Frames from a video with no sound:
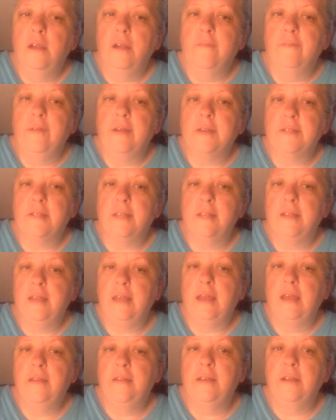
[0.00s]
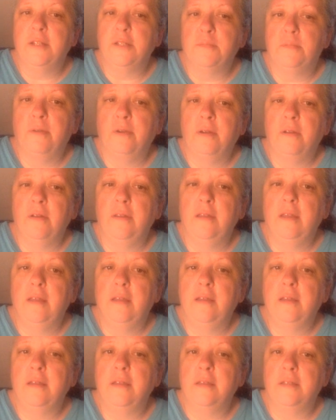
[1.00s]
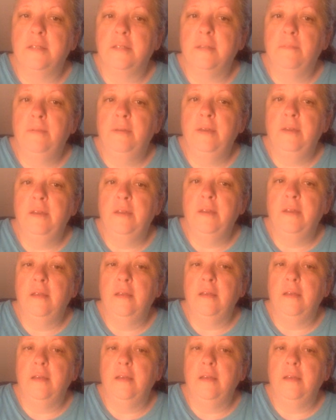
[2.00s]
artifacts that they had there as part of that exhibit.